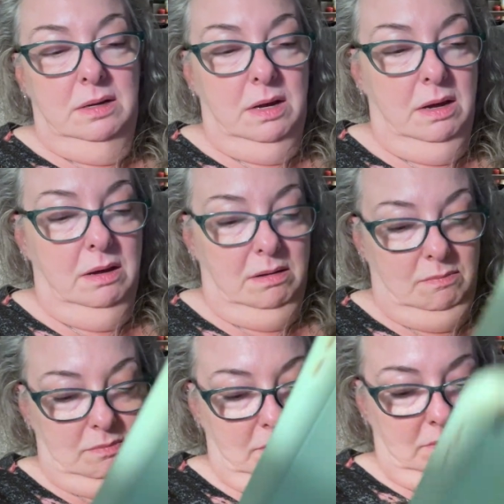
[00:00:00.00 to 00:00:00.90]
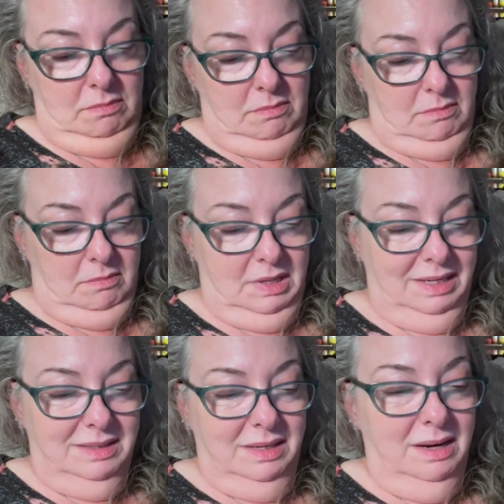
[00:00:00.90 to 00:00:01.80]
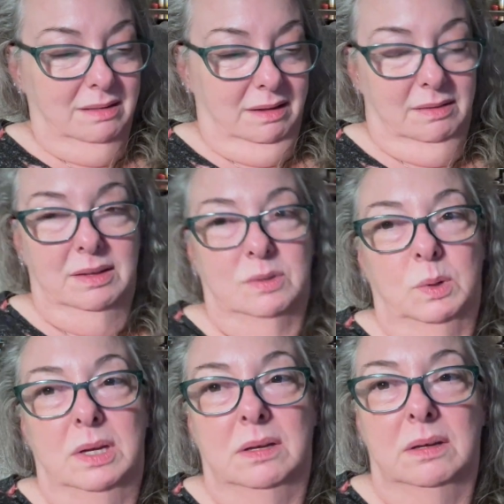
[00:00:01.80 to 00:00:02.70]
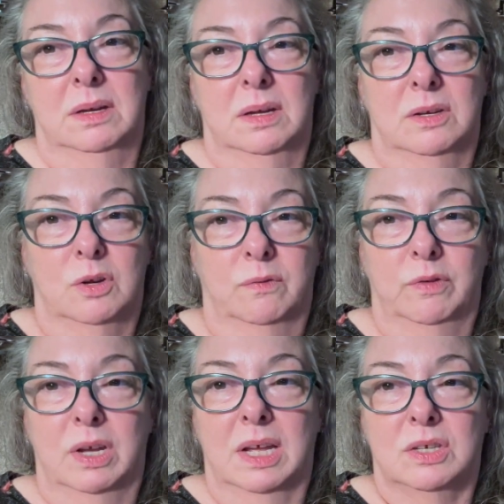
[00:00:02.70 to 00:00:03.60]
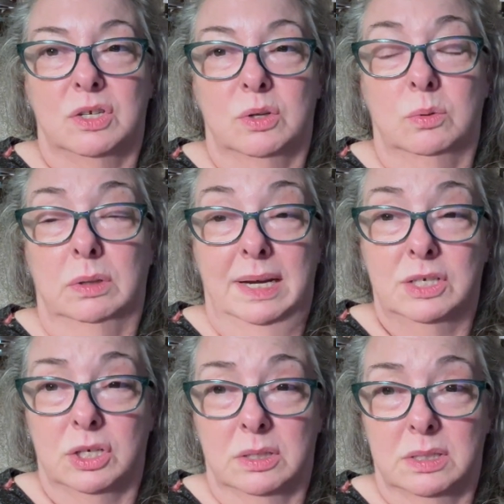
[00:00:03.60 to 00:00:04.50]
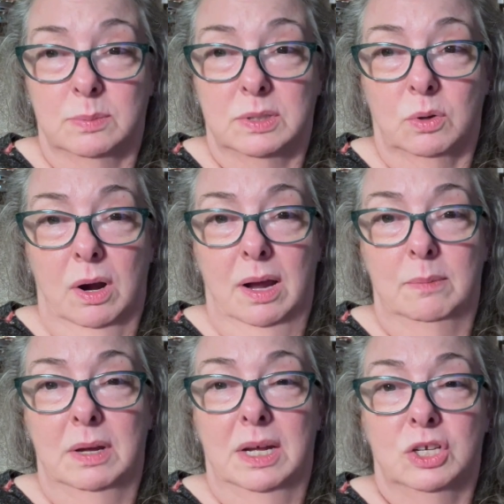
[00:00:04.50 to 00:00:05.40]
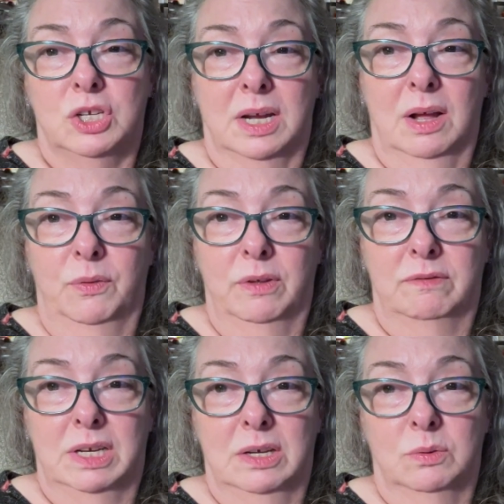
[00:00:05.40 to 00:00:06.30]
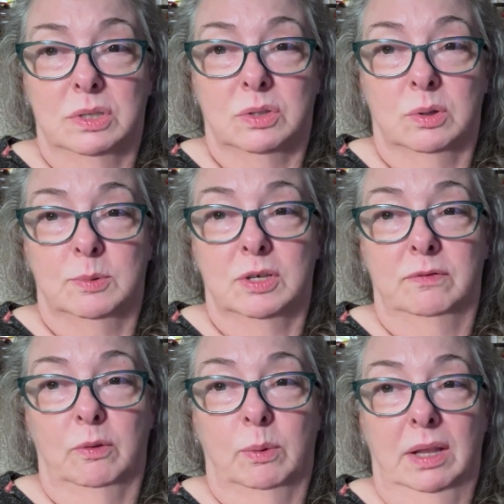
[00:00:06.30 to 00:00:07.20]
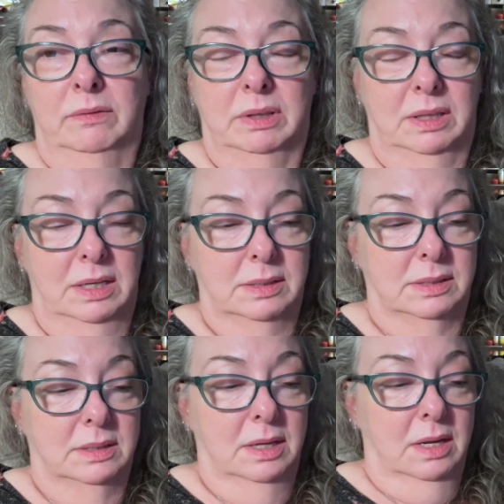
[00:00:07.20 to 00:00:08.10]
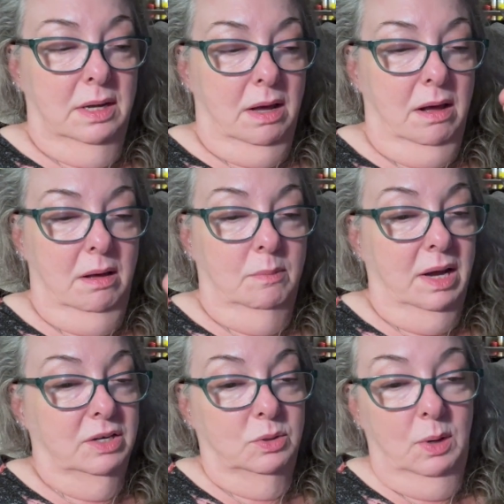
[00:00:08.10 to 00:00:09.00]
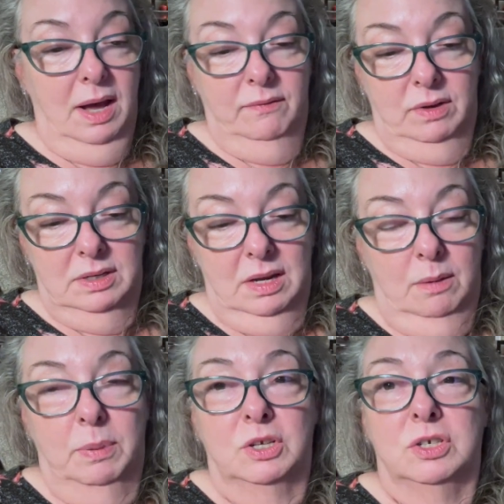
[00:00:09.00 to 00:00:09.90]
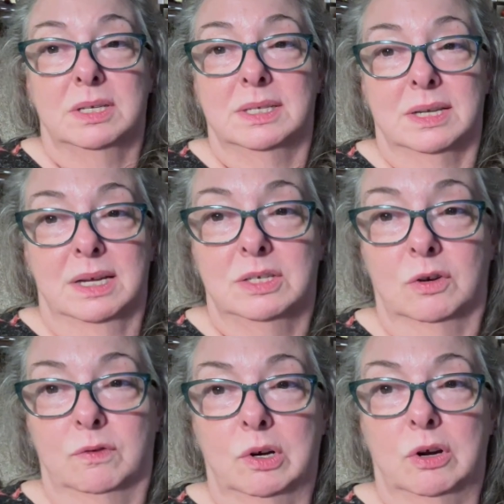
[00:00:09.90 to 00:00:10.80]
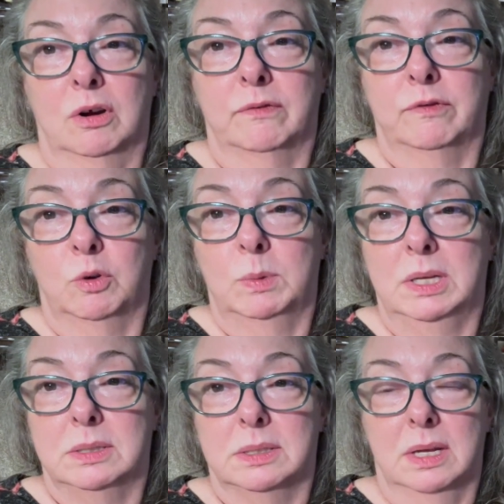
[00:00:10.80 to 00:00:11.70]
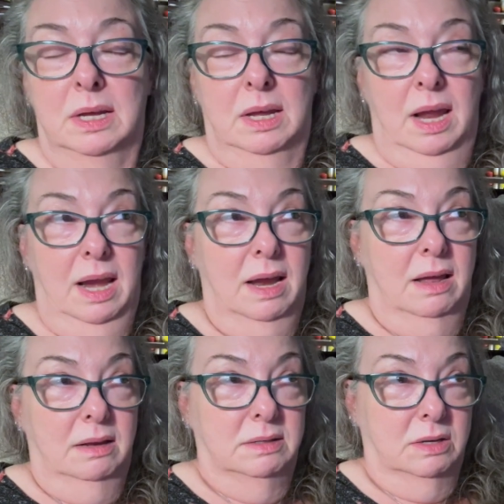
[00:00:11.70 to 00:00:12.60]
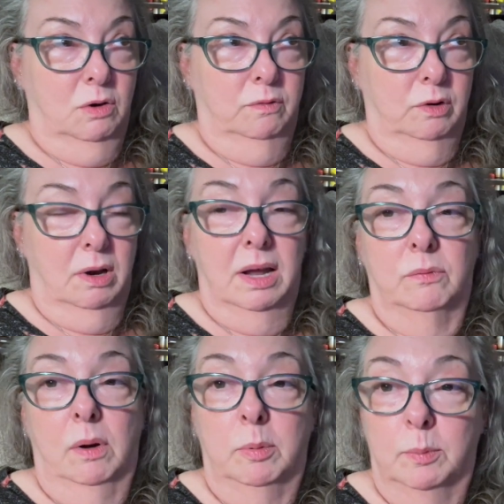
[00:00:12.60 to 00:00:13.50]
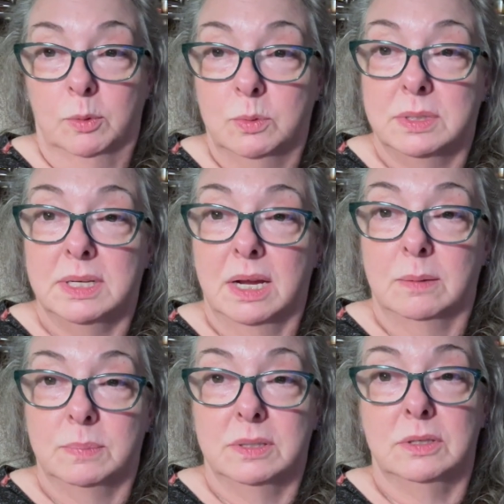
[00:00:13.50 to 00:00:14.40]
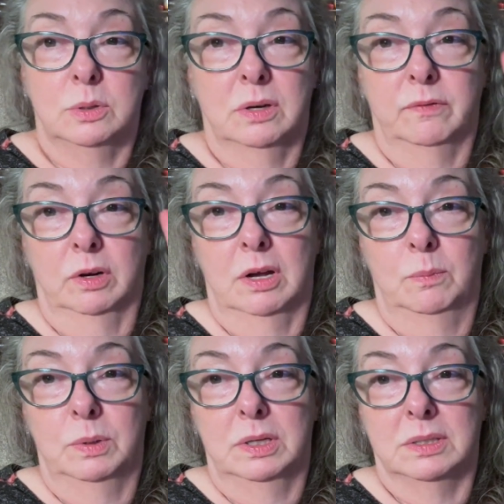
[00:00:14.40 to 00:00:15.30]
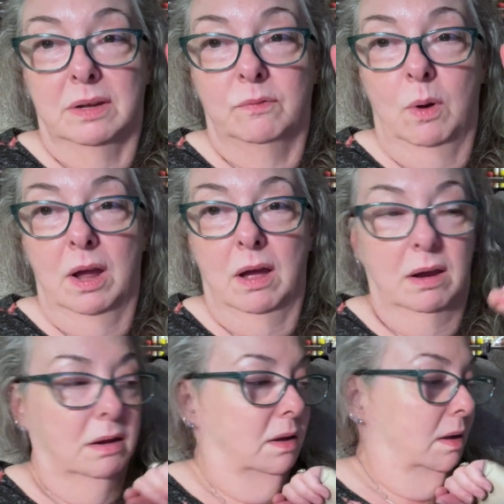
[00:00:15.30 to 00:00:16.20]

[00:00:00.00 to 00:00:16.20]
Um, that's it, I think, this week. Don't forget to like, share, and subscribe. Check out the video description for relevant links. Um, I do have a bunch of designs over at Art Foamies and over at Rubber Moon Stamps, two different companies, F Y I.